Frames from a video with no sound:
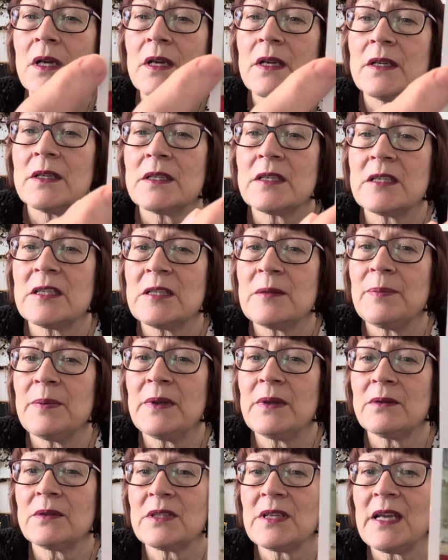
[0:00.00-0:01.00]

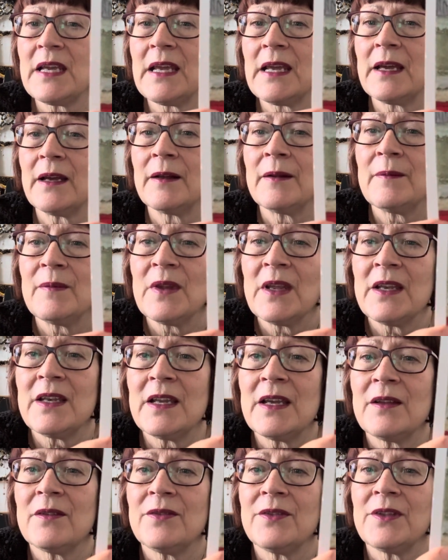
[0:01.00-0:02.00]
spilt here.
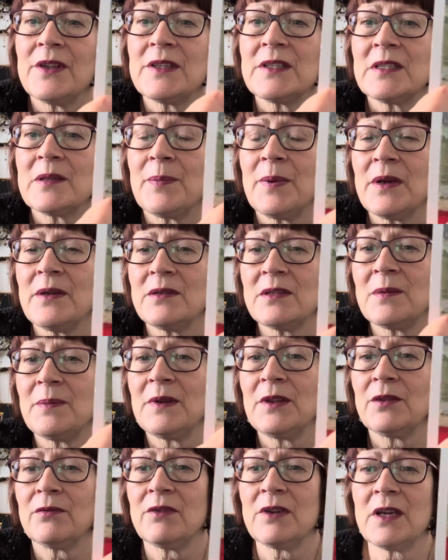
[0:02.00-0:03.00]
Now, there's supposed to be
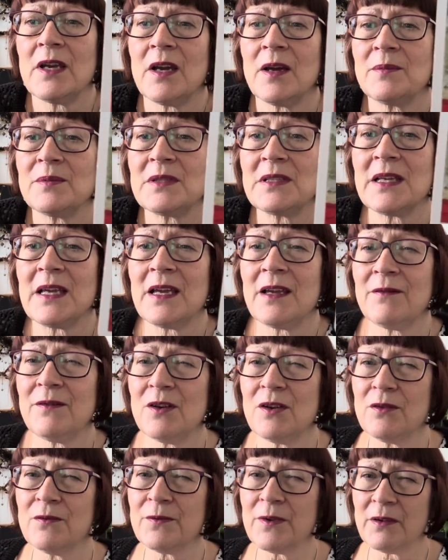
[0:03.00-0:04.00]
3 cups there. If you
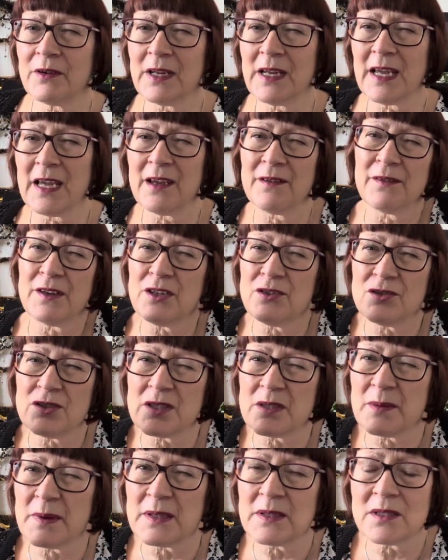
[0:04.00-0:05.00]
look very carefully, you can just
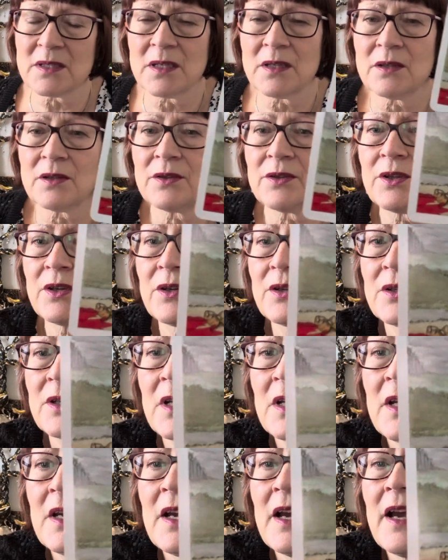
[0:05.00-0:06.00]
about see the third.
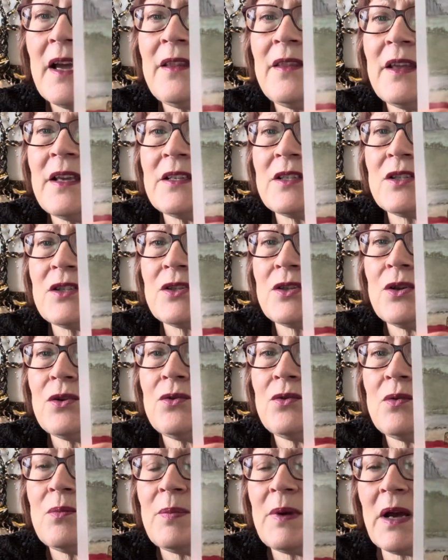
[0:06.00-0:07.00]
And there's
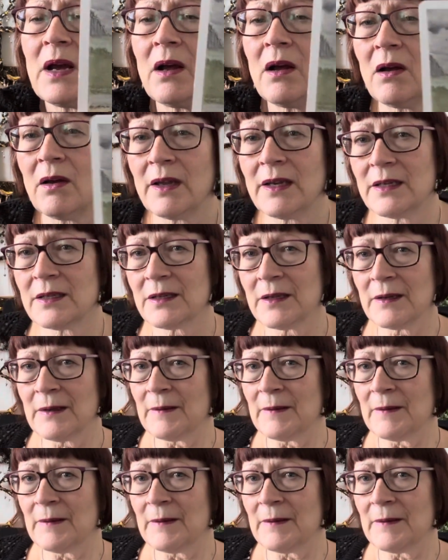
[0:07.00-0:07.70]
2 behind.